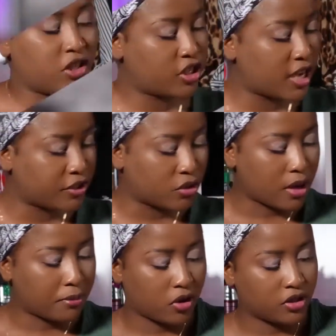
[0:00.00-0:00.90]
shadow,
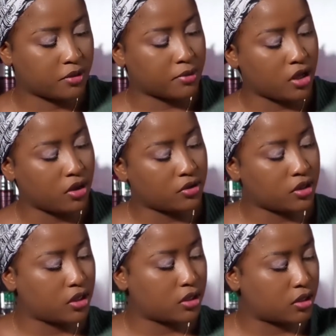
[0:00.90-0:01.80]
I'm going to be
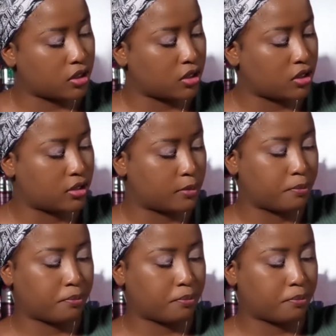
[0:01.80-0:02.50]
using this